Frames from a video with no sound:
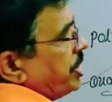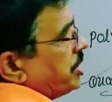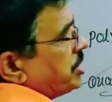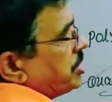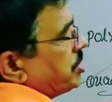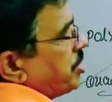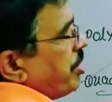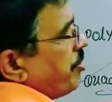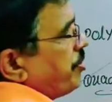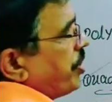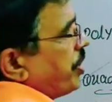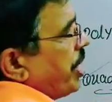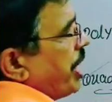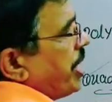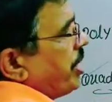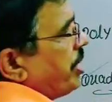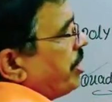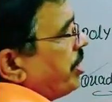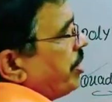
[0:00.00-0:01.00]
Someone
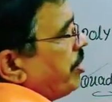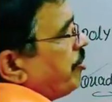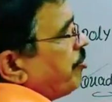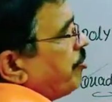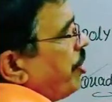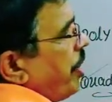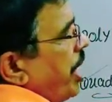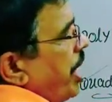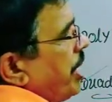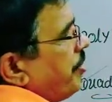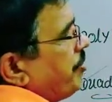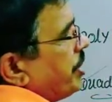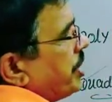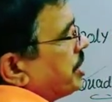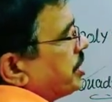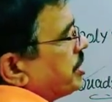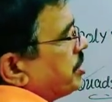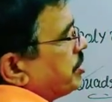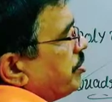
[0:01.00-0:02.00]
write
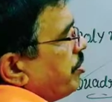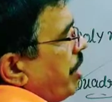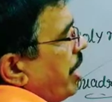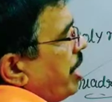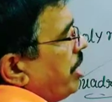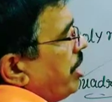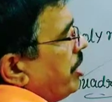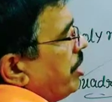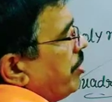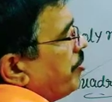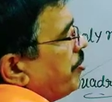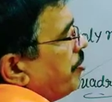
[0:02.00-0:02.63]
5x square